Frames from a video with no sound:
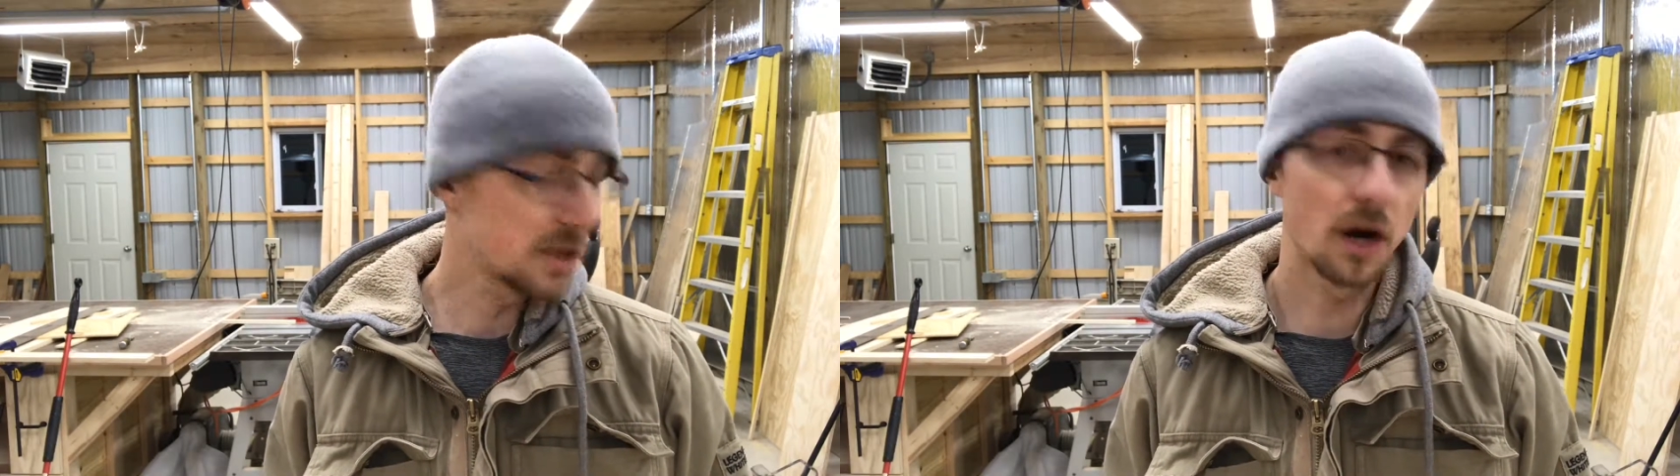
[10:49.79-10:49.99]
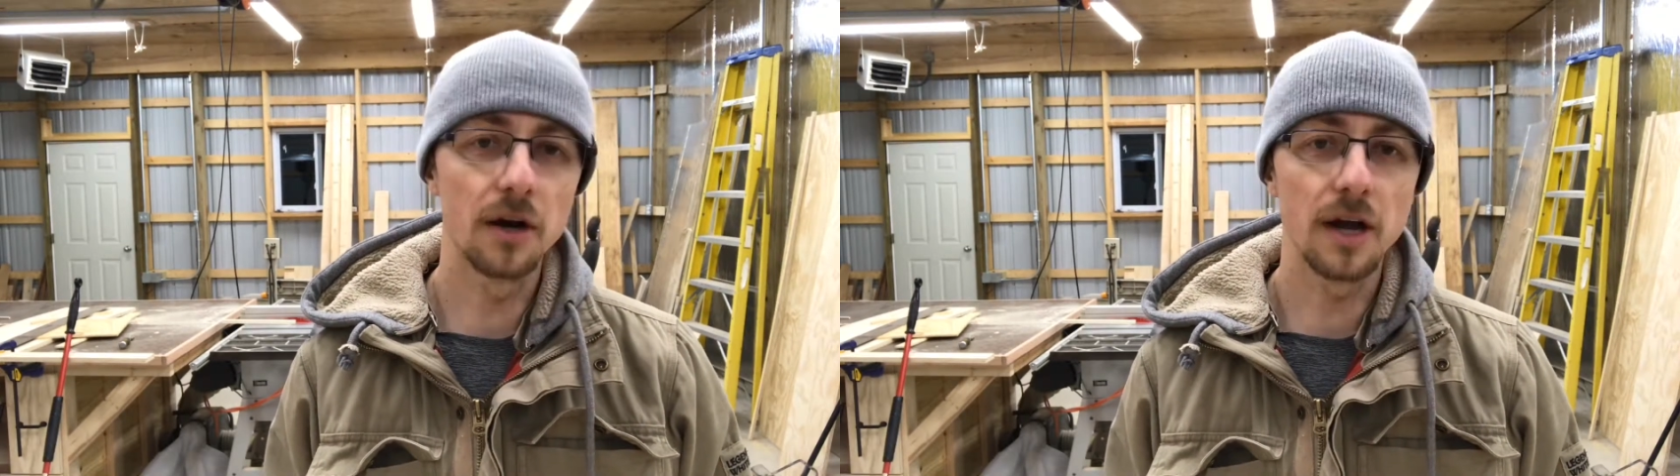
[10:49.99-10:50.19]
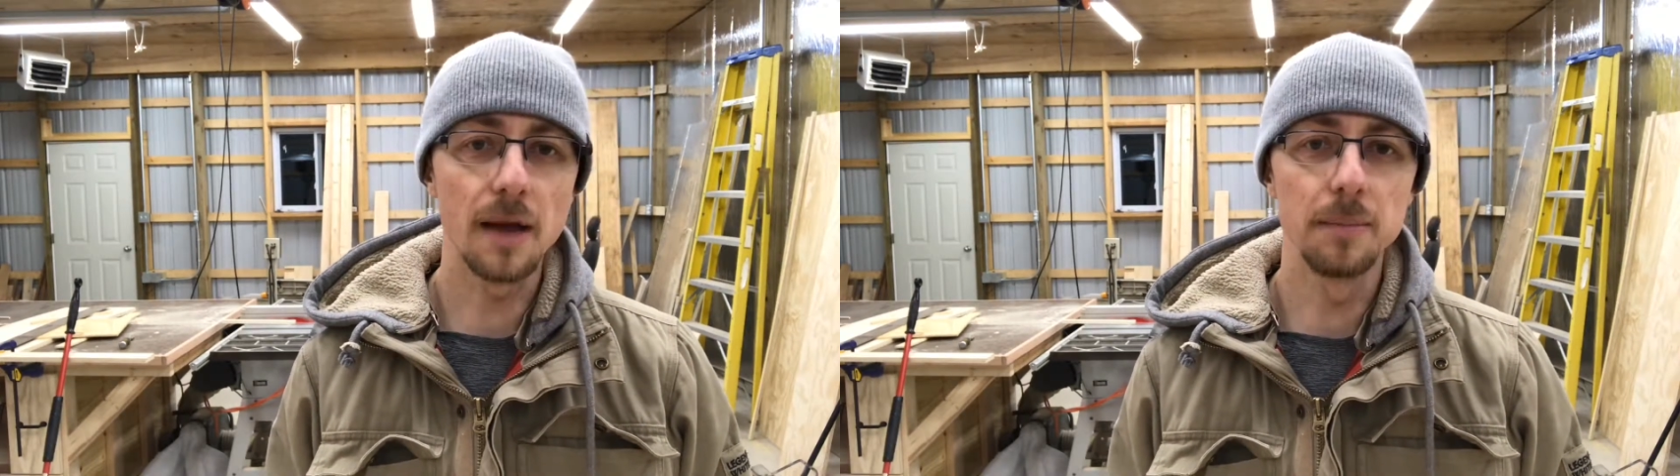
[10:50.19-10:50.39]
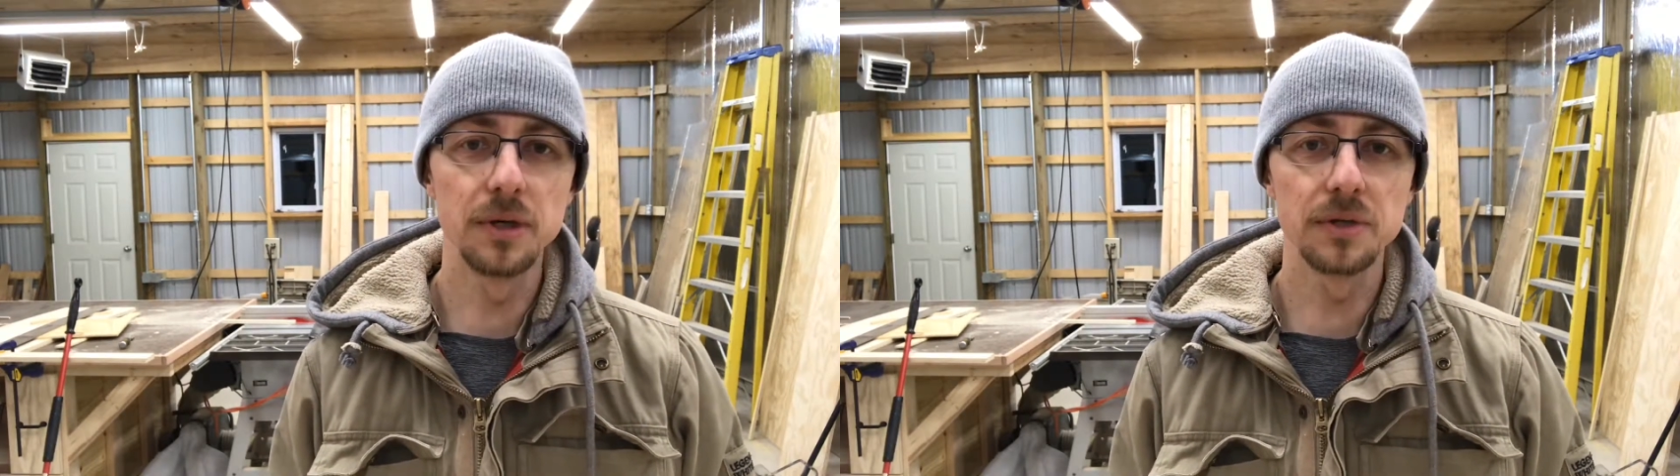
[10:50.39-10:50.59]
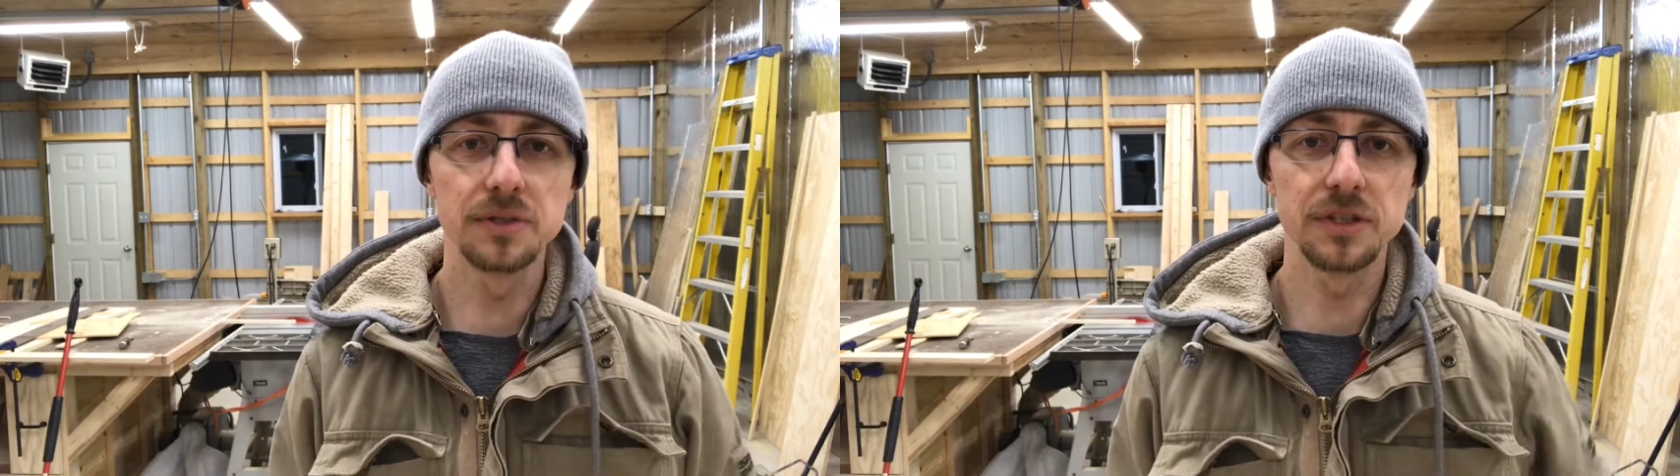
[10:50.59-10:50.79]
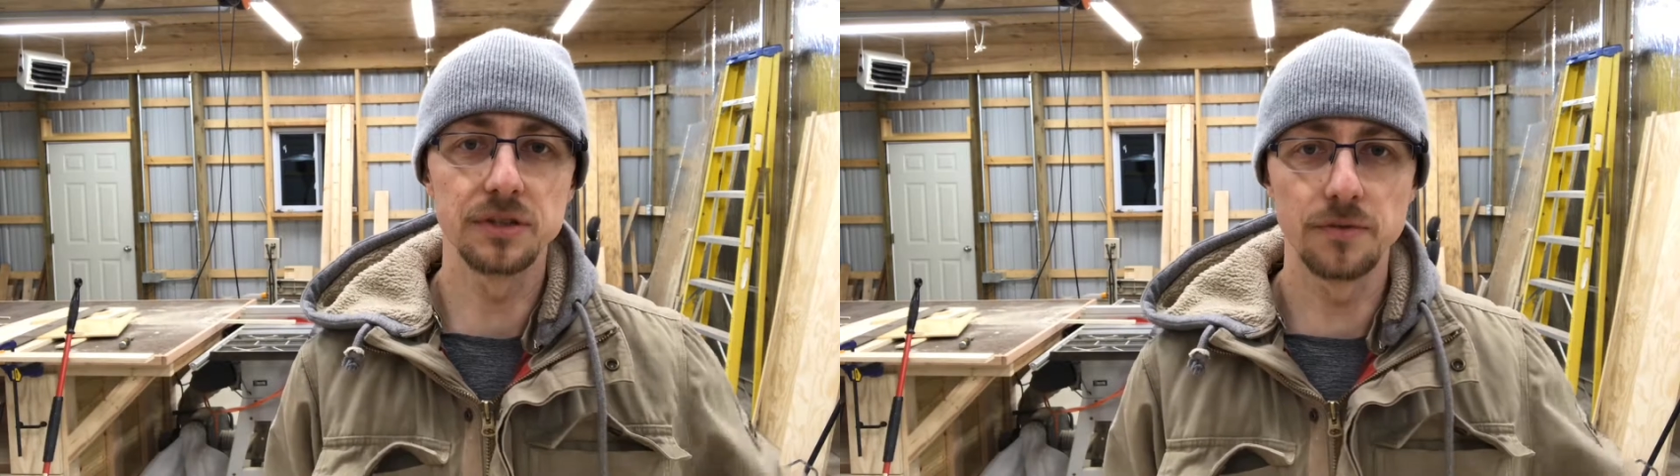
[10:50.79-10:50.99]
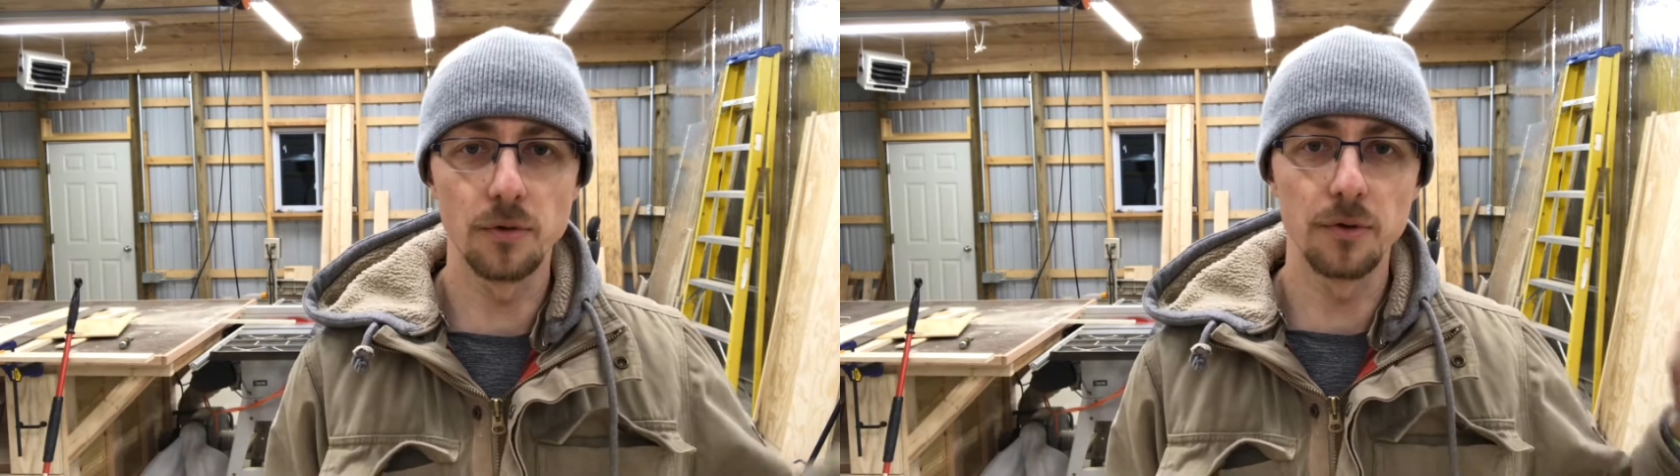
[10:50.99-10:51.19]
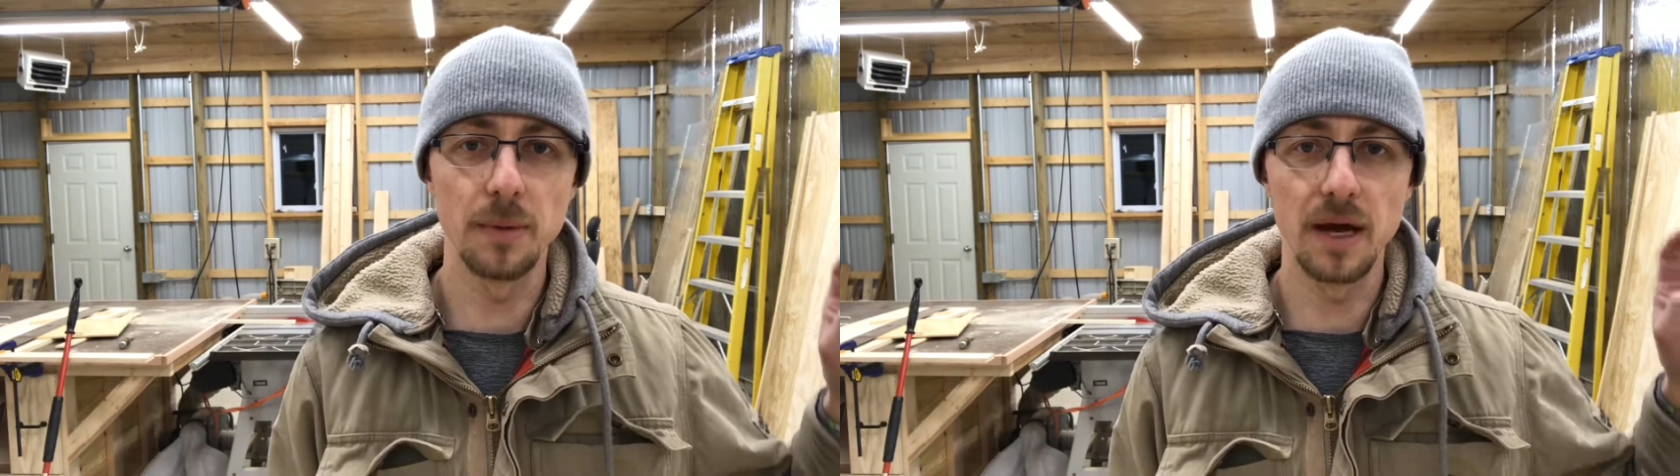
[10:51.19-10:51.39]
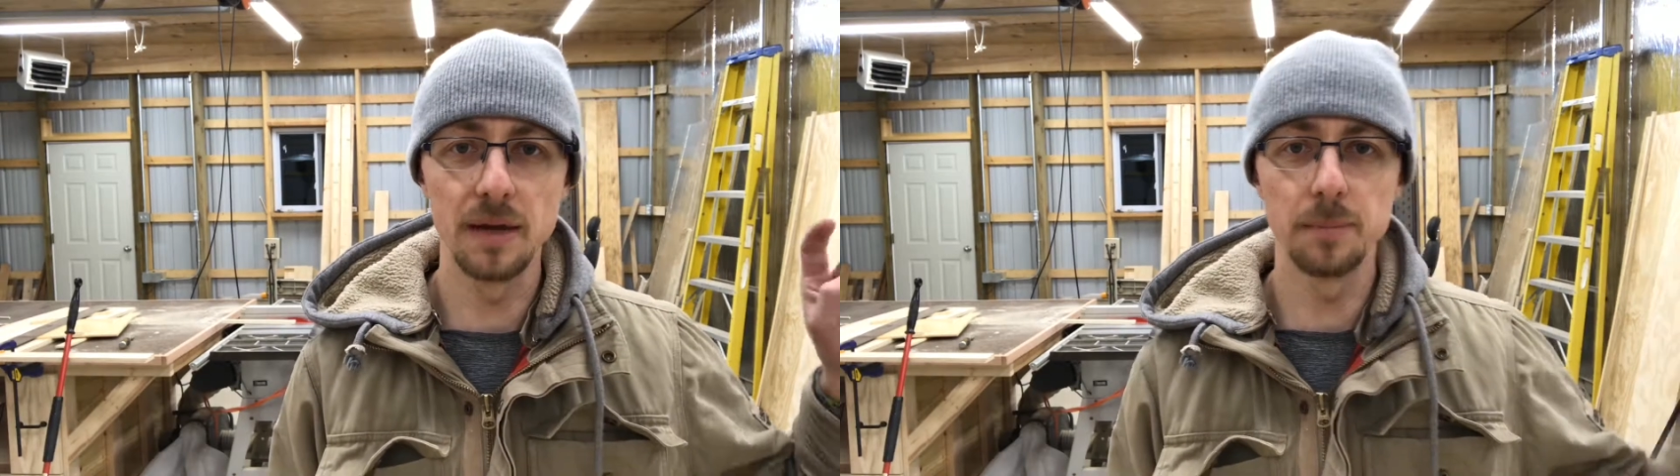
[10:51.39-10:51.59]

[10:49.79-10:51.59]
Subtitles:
card I build is for my